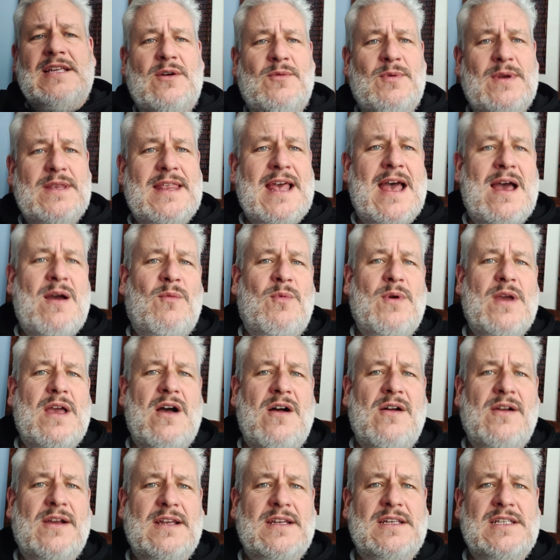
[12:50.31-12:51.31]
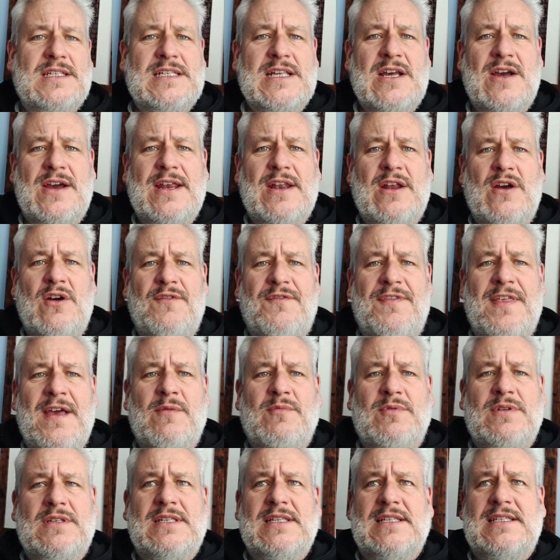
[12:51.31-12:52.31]
So with that, we are going to sign
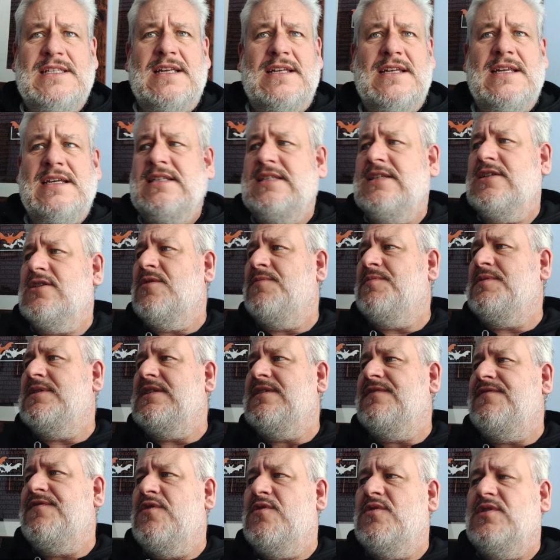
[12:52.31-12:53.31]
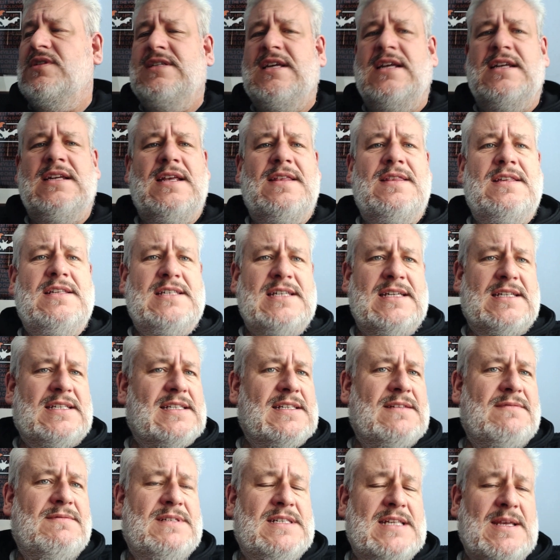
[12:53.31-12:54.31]
off. That was the Sunday Synopsis for Sunday the
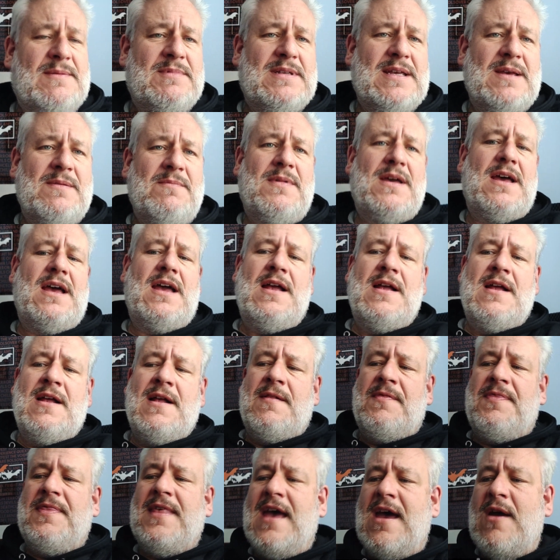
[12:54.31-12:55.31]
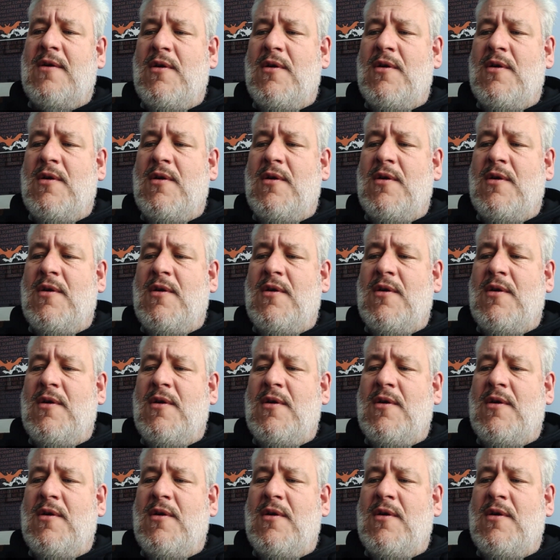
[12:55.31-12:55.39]
6th of September.